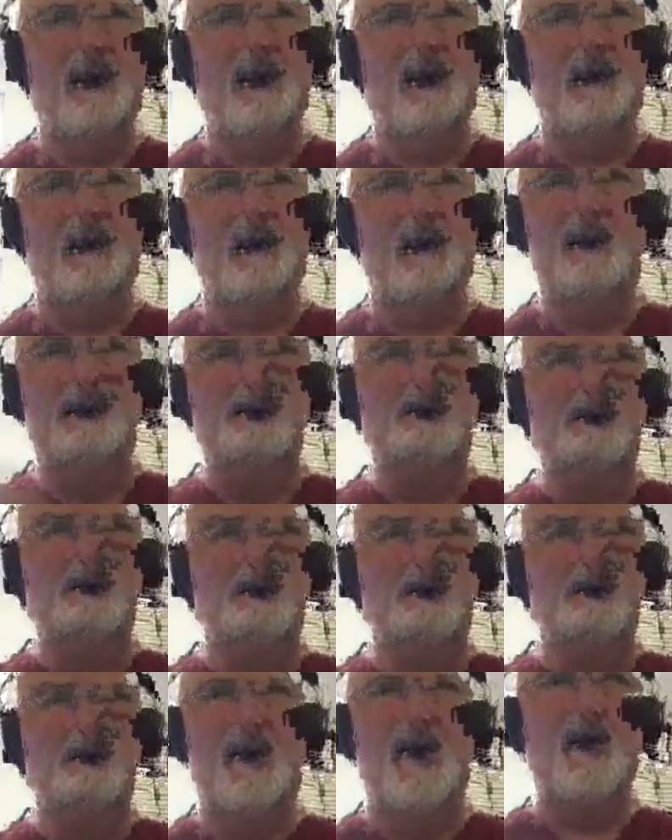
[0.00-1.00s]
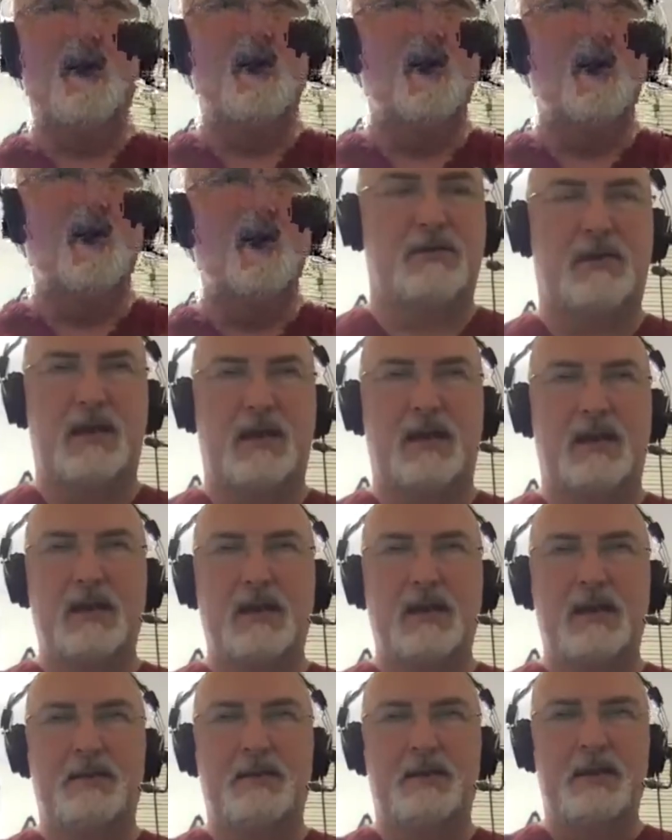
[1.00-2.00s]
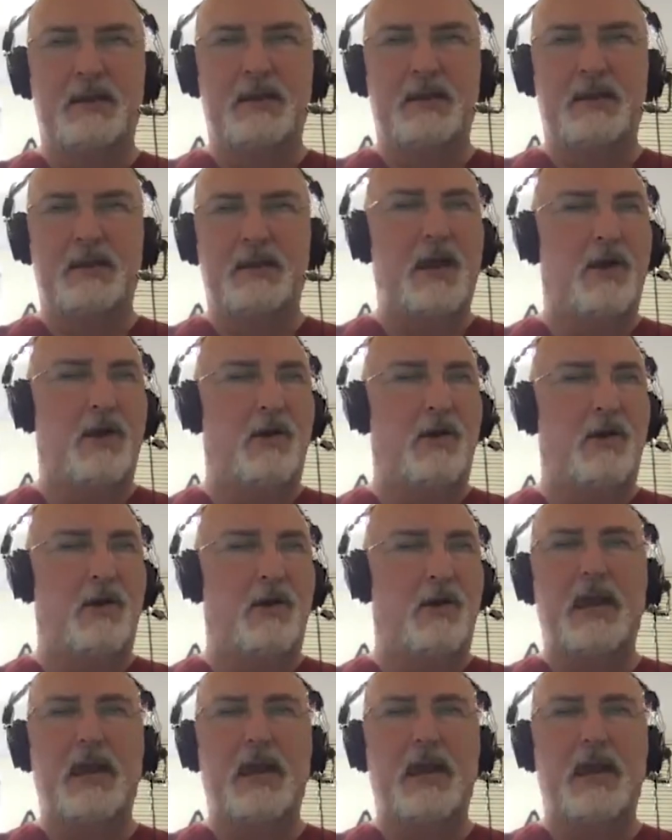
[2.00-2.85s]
and that sort of thing. Now,